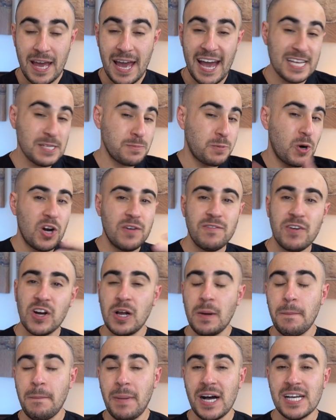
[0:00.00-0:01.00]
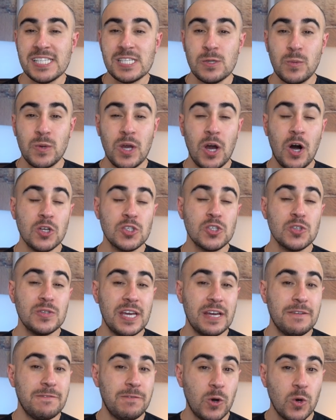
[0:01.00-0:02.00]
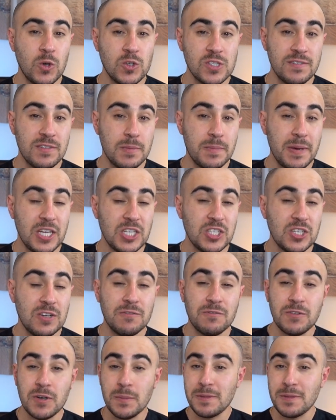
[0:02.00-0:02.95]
As part of our composite, we also take photos of the patient from